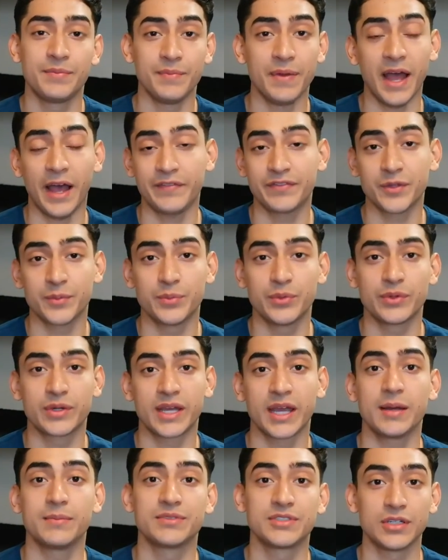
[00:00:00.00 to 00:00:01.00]
after boot
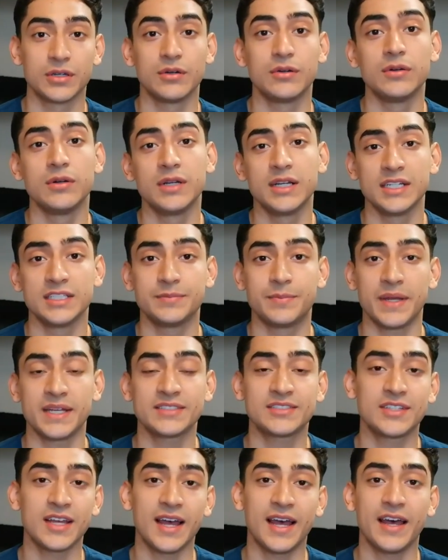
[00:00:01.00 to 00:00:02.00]
camp, so it's
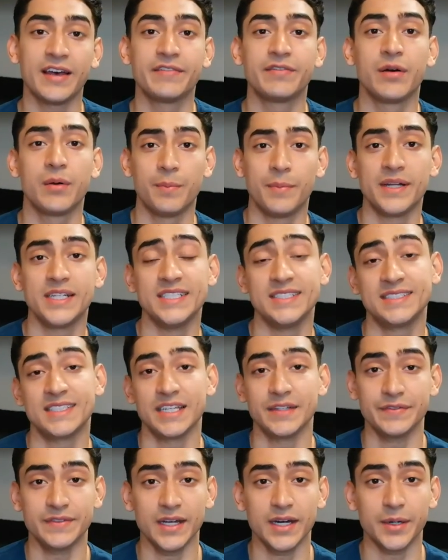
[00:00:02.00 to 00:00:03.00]
best to have money
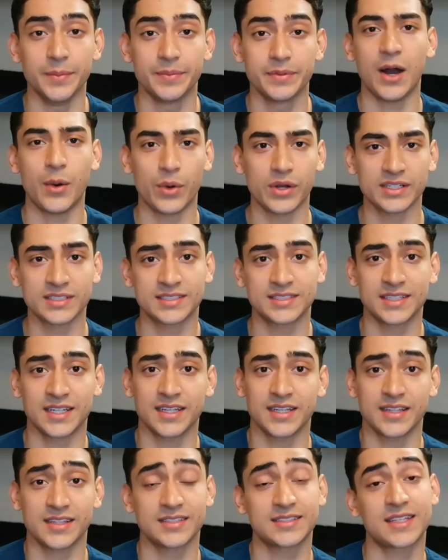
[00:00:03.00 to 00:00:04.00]
saved up. I want to
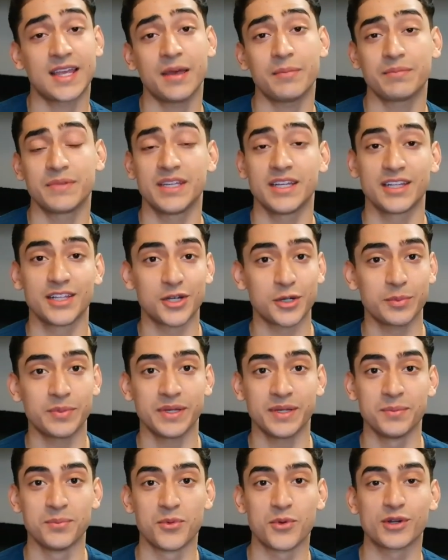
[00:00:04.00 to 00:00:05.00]
say this kept me a little
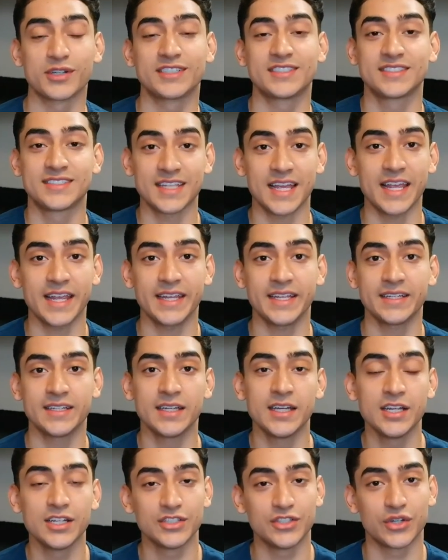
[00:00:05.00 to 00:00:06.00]
bit more sane
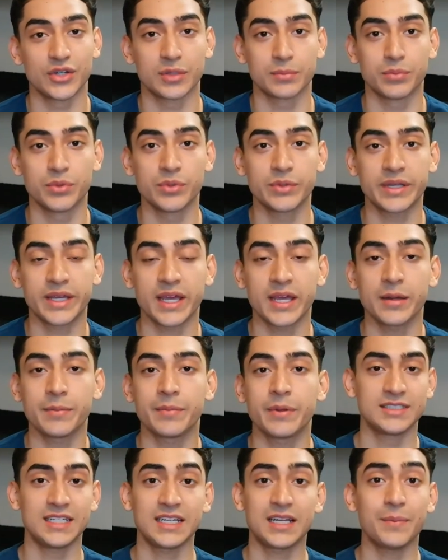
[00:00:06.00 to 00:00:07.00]
during boot
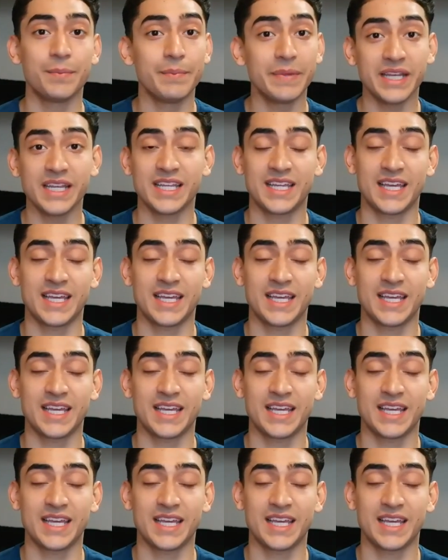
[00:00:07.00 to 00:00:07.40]
camp. Take a mini